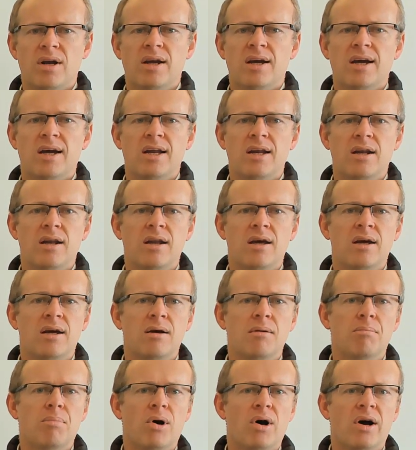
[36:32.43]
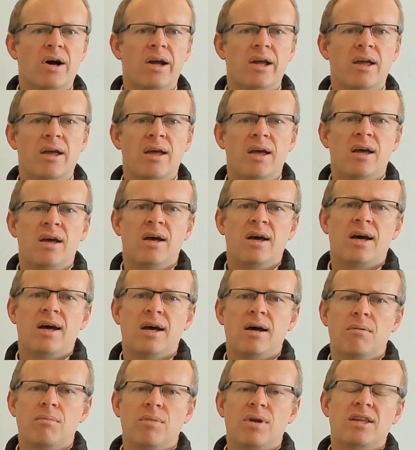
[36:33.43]
can buy.
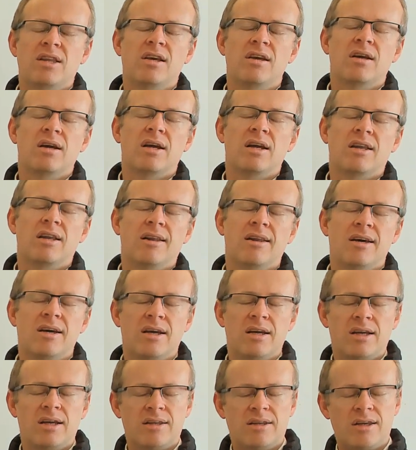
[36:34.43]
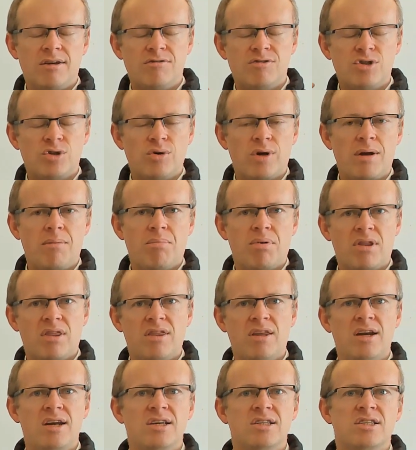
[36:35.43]
It gives you
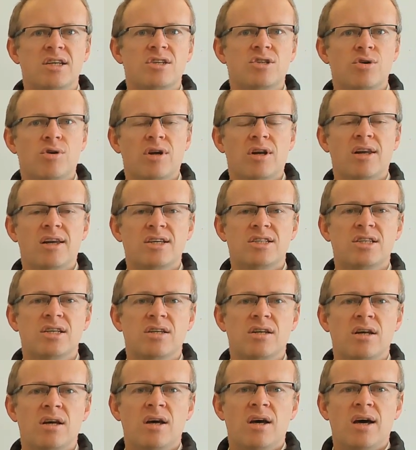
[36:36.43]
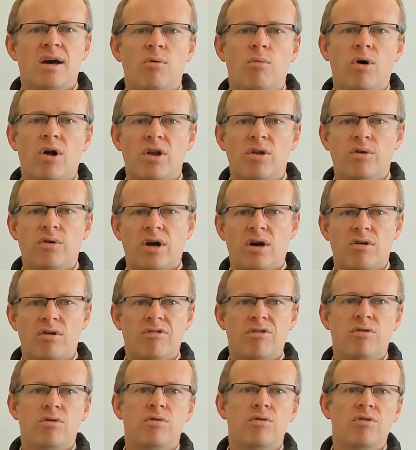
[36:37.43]
MP3s that you can listen while you
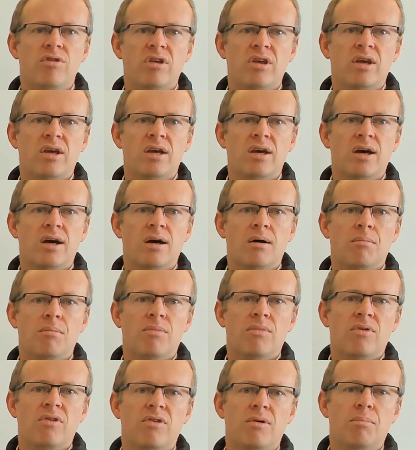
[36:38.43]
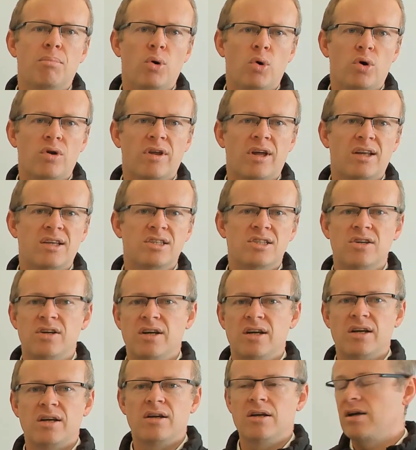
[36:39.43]
go through the book that's
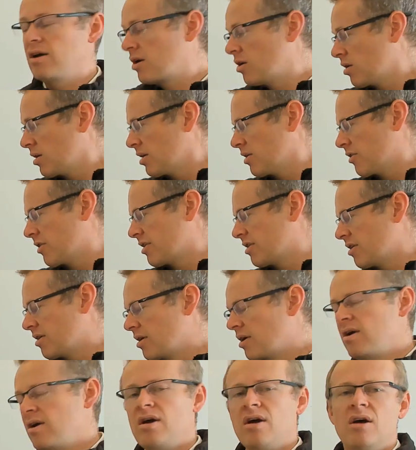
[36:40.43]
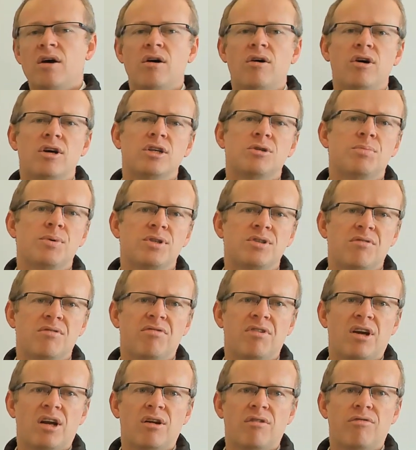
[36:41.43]
written
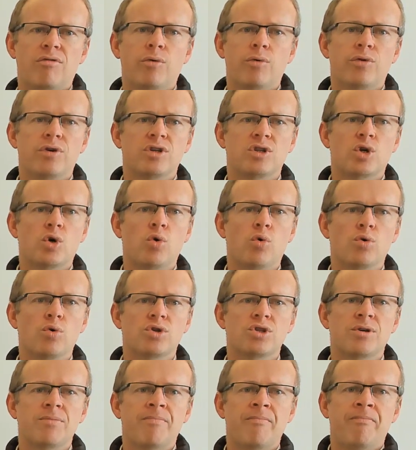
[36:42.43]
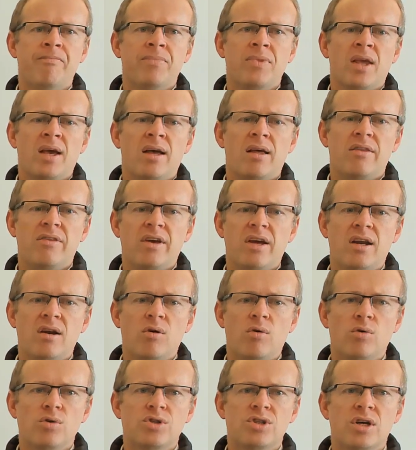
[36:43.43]
specifically for this course.
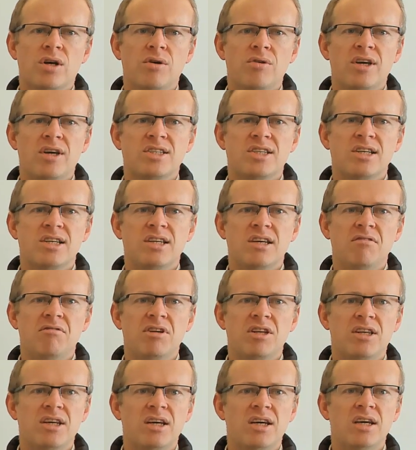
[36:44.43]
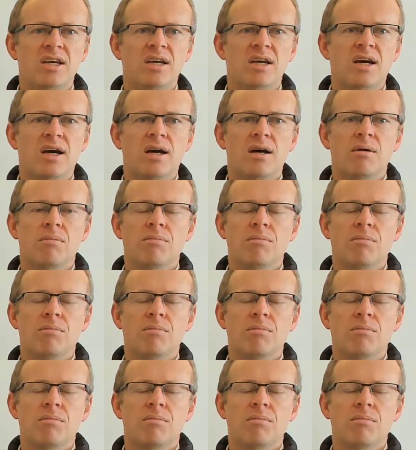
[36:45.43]
Then also there's a DVD